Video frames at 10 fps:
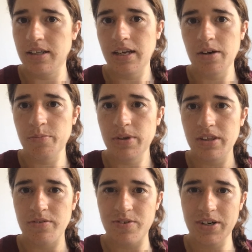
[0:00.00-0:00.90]
can be in
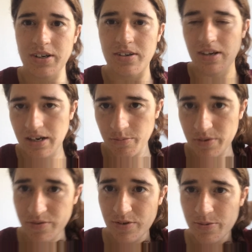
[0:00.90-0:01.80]
different
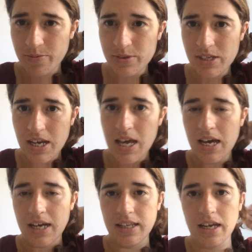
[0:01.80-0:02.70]
animal forms,
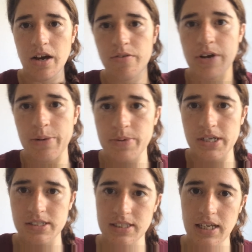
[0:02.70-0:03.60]
and they have
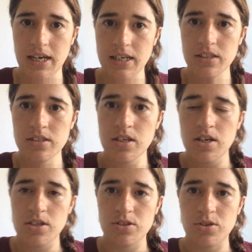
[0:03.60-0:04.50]
cameras in the eyes,
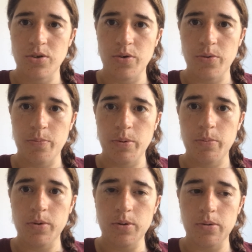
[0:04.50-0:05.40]
so
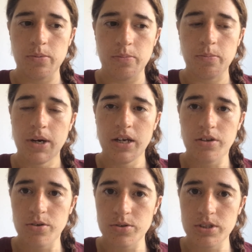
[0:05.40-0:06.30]
people buy
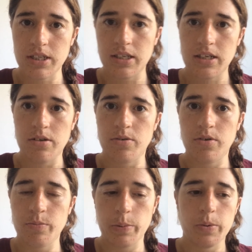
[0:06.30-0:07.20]
those, and then
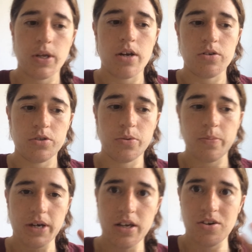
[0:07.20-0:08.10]
people can also
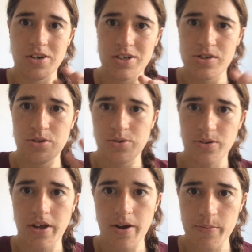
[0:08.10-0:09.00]
buy connection to
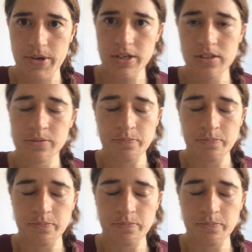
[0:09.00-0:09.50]
the cameras,